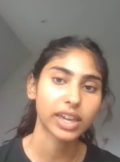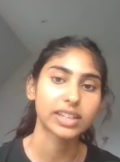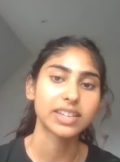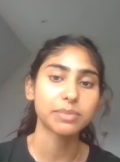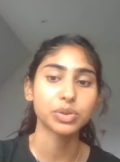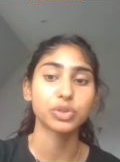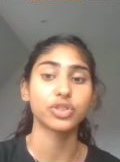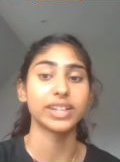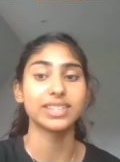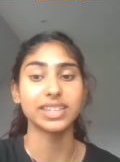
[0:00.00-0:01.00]
can attempt to
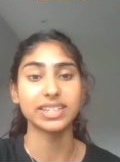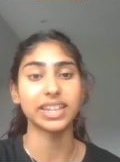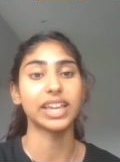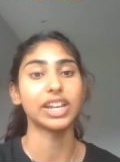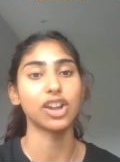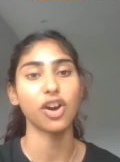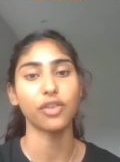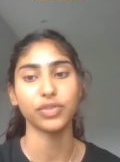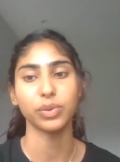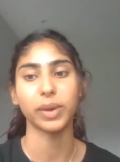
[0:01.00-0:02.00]
address this in
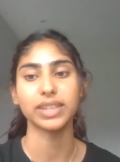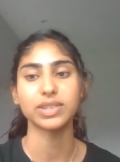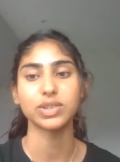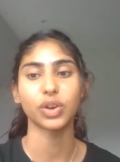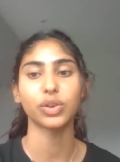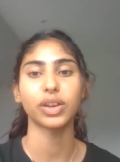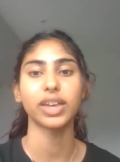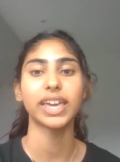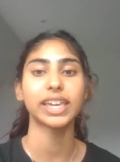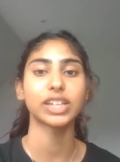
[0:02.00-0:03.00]
a few ways. So
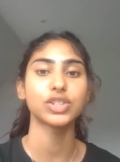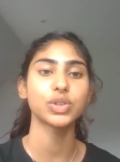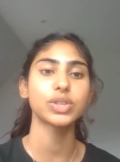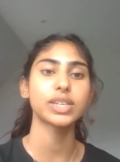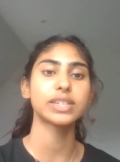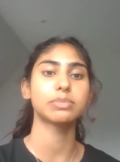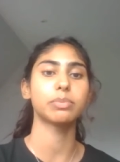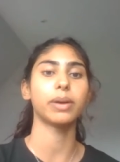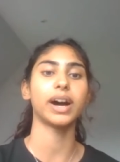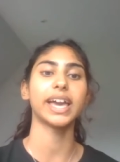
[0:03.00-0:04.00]
it can do this
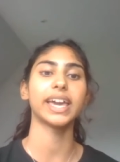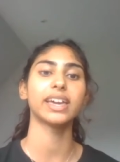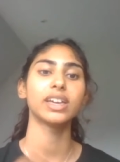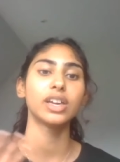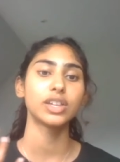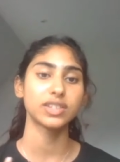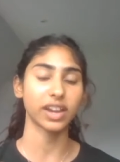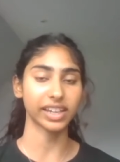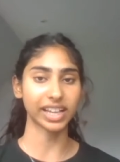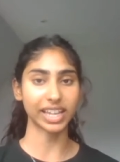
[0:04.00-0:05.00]
by
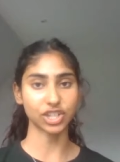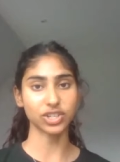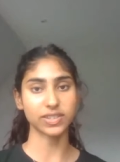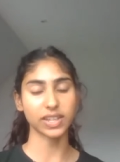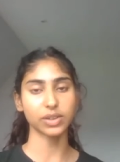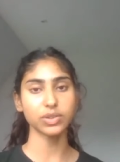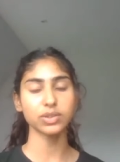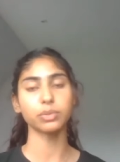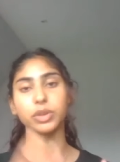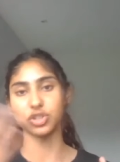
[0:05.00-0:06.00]
circulation
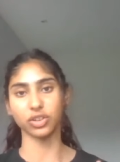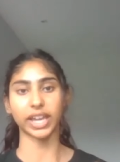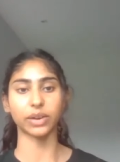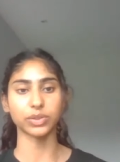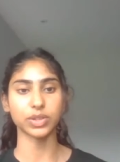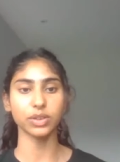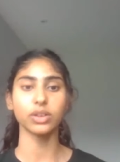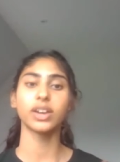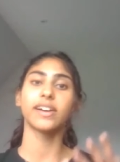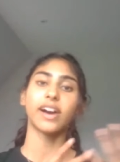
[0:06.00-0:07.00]
cells, which I'll get onto,
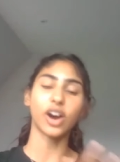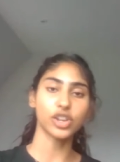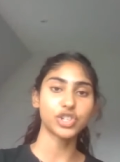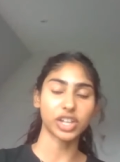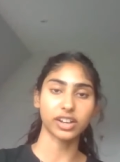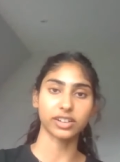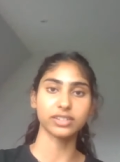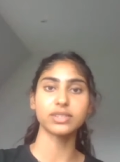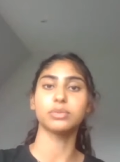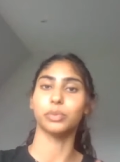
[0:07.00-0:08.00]
ocean
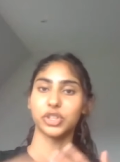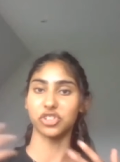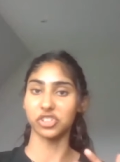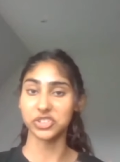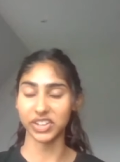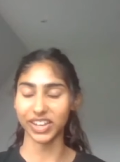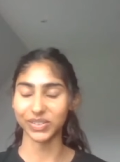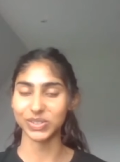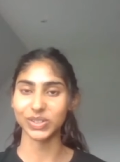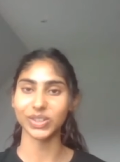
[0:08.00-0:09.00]
currents, which I'll also get
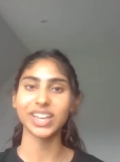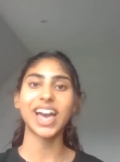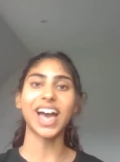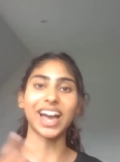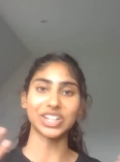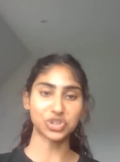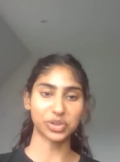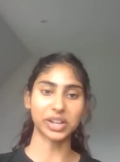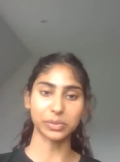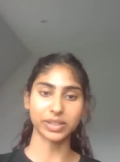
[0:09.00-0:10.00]
onto, and
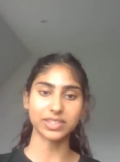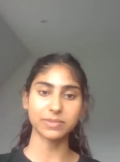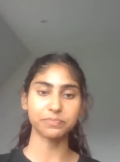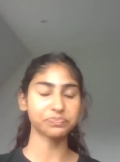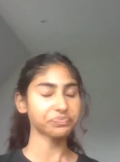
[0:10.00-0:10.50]
trade winds.